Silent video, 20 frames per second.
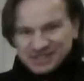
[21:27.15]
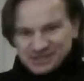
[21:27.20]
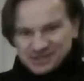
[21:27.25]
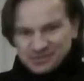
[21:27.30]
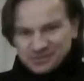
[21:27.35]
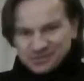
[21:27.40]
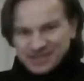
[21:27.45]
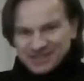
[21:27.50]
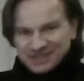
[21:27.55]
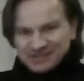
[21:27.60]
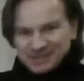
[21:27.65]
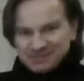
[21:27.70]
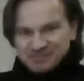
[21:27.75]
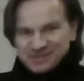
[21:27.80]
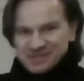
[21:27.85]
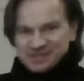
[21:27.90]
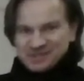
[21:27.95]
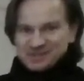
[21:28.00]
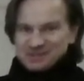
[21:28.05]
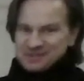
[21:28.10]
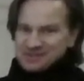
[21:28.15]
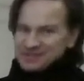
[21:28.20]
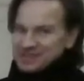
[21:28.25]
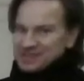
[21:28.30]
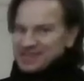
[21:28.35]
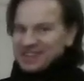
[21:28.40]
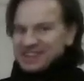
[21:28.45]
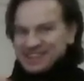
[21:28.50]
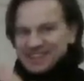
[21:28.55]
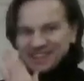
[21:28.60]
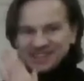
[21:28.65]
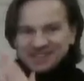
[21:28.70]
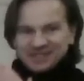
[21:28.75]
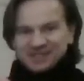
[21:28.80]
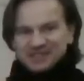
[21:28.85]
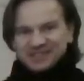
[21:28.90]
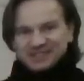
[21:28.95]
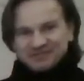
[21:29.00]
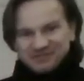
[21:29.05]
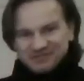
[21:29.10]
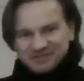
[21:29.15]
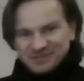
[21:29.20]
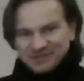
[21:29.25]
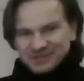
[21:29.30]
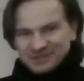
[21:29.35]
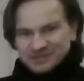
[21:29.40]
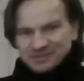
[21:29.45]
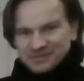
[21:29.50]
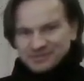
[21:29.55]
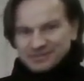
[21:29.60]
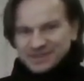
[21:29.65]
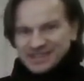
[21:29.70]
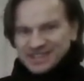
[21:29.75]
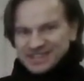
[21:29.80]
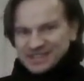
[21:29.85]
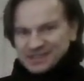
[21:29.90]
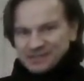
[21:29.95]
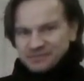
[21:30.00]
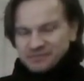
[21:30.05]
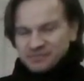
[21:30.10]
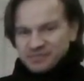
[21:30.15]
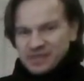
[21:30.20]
12 episodes, so I think you can follow my